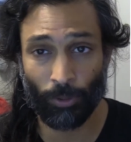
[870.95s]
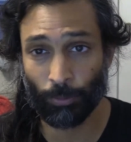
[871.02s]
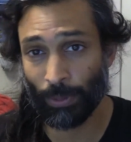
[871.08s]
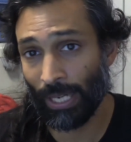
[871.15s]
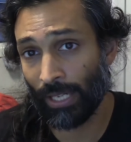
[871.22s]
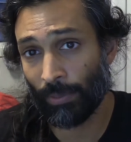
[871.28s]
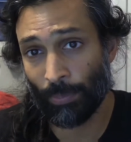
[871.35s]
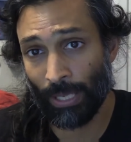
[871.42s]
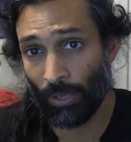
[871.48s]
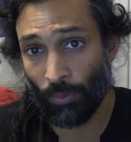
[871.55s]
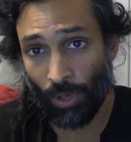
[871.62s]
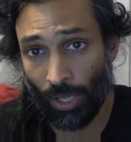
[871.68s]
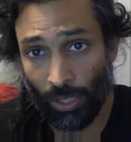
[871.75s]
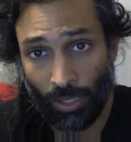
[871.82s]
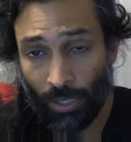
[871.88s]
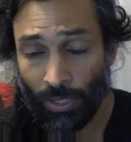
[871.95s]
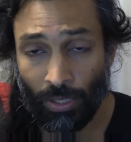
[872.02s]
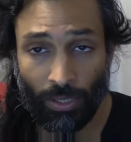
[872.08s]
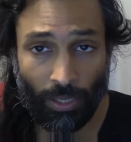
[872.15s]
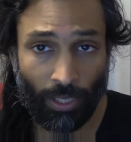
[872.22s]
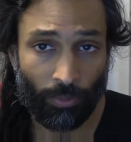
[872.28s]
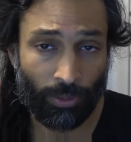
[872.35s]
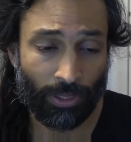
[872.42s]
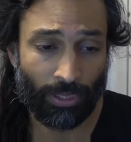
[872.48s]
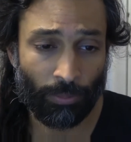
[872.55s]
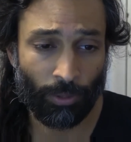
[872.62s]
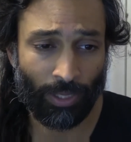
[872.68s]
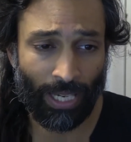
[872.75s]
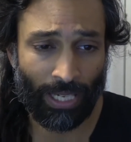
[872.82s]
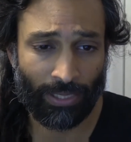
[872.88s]
it was behind a paywall. I wasn't
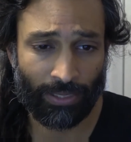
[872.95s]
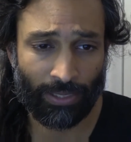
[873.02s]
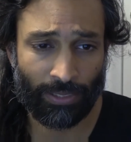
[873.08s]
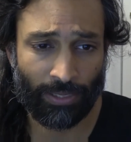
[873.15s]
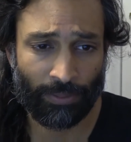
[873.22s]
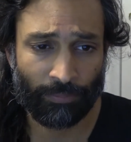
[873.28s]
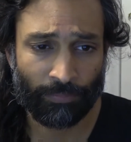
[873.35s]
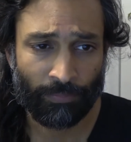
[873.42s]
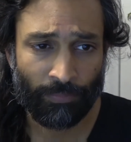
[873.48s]
able to access it.